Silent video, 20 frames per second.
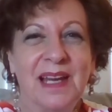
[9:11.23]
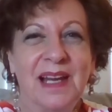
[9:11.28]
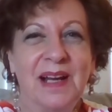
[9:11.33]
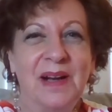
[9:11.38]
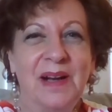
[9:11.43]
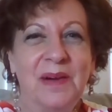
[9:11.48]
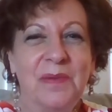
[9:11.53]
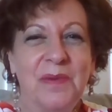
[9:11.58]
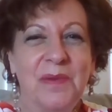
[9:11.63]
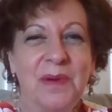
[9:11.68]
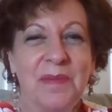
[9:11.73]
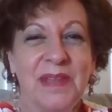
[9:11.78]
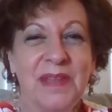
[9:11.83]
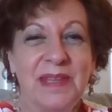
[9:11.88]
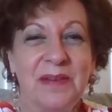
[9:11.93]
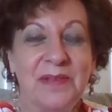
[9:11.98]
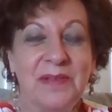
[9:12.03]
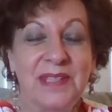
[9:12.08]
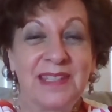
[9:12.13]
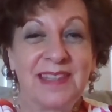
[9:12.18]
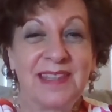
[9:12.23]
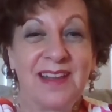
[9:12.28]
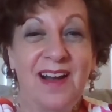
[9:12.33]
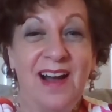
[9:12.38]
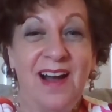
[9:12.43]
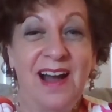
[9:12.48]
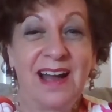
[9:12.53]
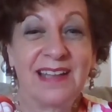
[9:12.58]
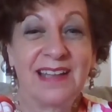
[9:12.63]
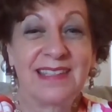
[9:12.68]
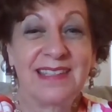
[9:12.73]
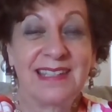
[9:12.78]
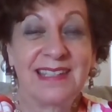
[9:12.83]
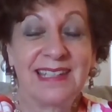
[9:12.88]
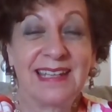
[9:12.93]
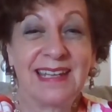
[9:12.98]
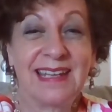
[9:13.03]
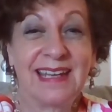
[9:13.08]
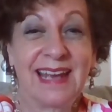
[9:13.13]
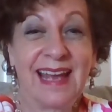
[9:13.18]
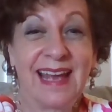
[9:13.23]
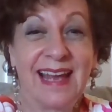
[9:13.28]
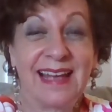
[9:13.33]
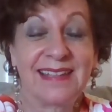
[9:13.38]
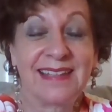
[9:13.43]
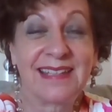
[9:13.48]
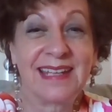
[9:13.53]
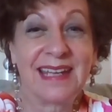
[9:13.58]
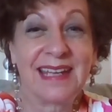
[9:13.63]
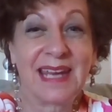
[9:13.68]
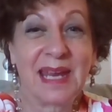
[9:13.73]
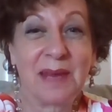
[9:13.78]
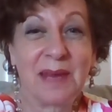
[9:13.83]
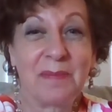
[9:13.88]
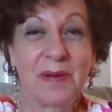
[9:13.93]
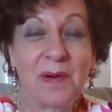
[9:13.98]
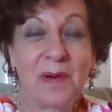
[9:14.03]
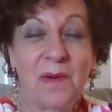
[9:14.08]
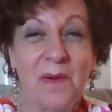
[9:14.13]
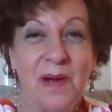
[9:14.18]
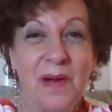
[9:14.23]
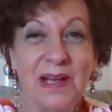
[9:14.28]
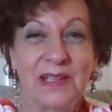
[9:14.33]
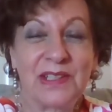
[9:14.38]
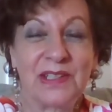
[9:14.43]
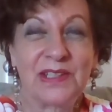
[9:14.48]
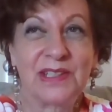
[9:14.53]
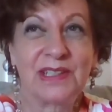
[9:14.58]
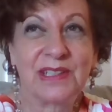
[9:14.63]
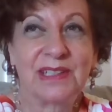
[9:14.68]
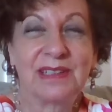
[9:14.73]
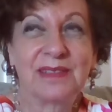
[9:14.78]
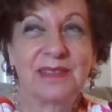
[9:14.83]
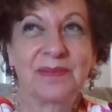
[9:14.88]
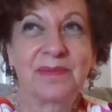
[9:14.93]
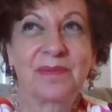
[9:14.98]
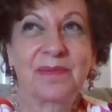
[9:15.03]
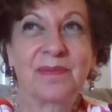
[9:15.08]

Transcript: a woman that was in the hot seat asking Abe a question.